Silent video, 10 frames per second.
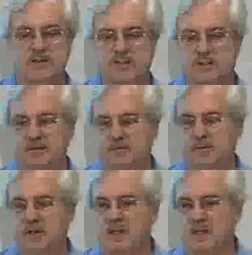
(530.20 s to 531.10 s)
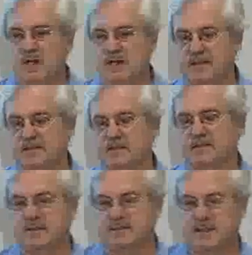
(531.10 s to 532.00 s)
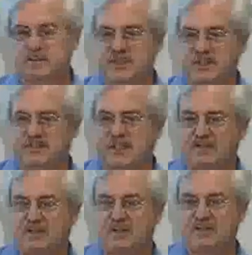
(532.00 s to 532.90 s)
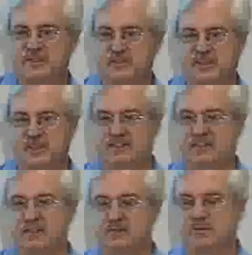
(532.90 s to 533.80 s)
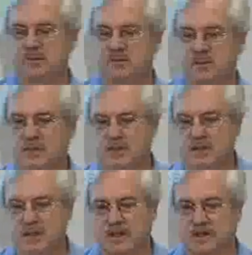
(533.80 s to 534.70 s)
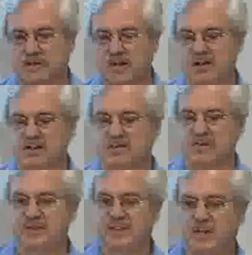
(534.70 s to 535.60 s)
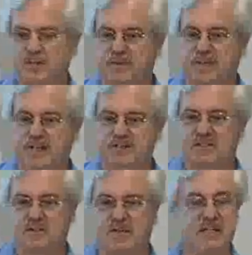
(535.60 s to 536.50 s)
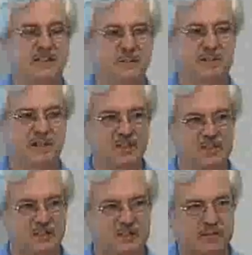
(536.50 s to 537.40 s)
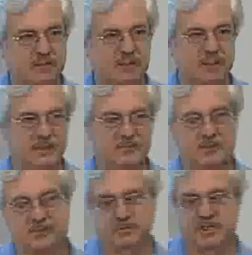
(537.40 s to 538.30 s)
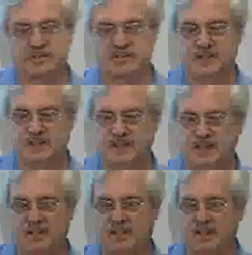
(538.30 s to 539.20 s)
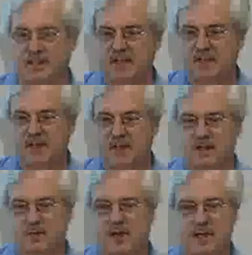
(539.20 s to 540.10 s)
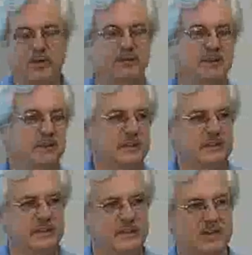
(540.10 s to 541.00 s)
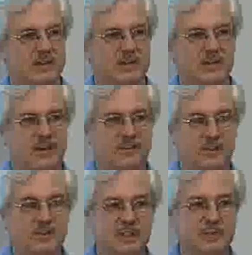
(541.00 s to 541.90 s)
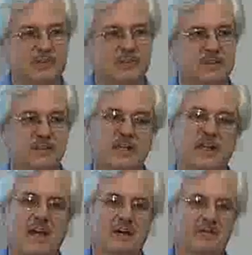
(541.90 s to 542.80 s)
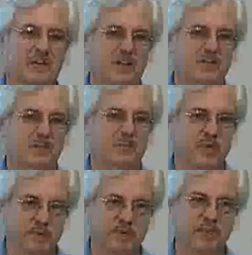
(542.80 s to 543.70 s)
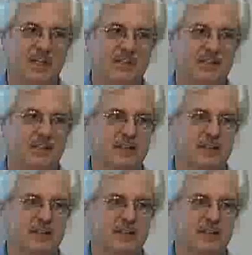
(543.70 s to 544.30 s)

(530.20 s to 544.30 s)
Sure. Some cities have codes, some cities don't. Ours, for example, has no height limitation. We're from Mason City. However, they do limit how far from the property line